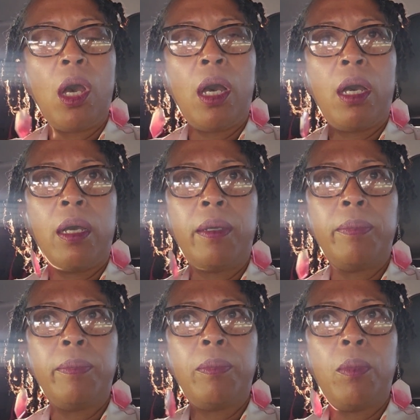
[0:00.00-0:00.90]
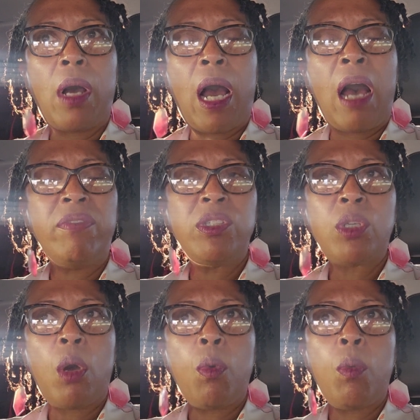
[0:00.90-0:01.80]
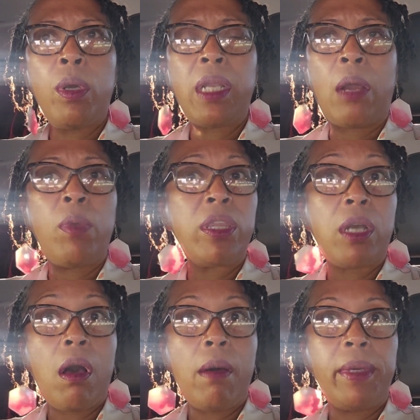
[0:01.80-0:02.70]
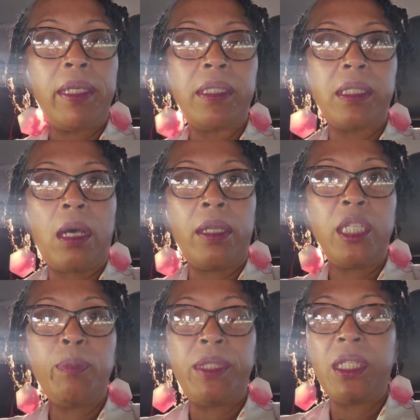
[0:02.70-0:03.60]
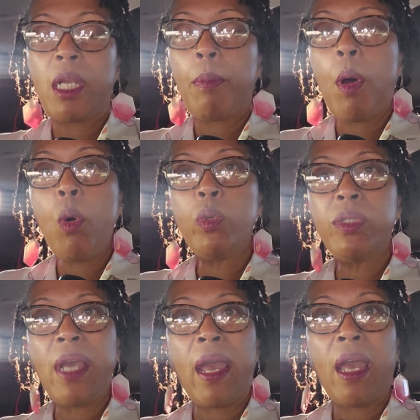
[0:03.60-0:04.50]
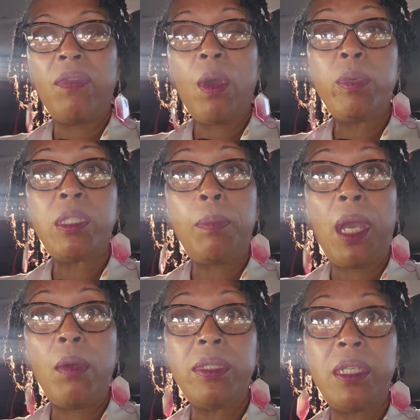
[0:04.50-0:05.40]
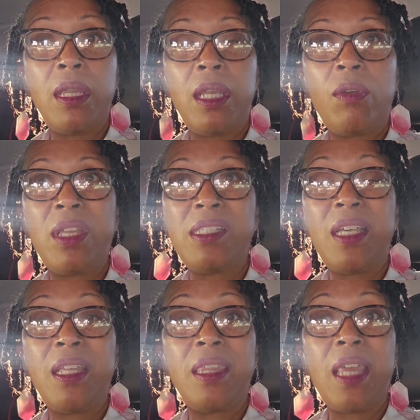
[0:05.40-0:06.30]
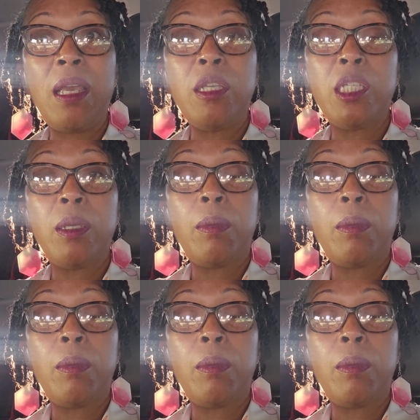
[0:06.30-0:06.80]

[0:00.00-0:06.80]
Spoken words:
I read the comments on this particular post, and there were some parents in there that say that they